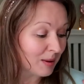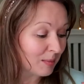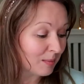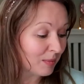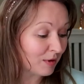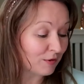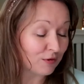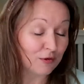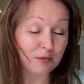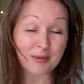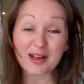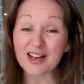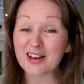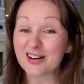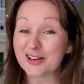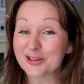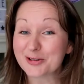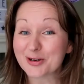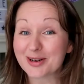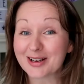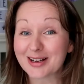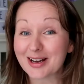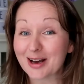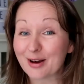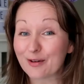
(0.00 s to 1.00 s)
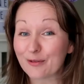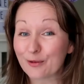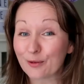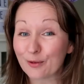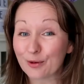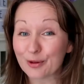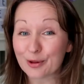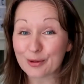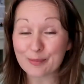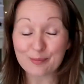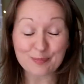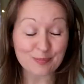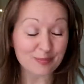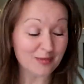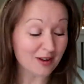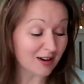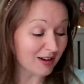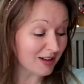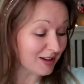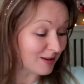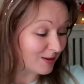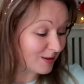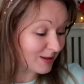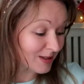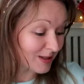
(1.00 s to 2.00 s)
But for me, I drink out of all of them. I
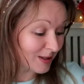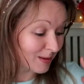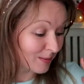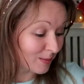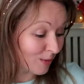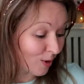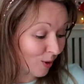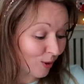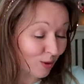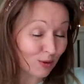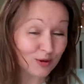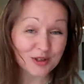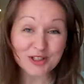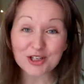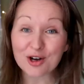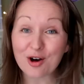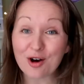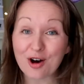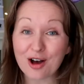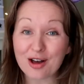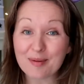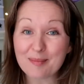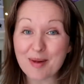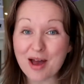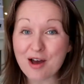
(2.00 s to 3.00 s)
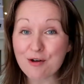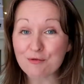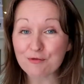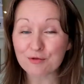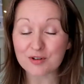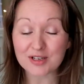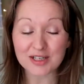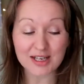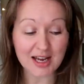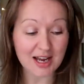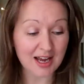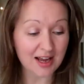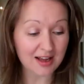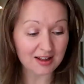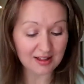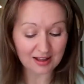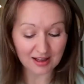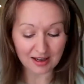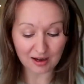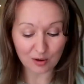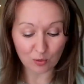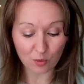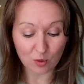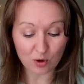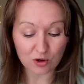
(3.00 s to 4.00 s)
use them all the time, every day. They get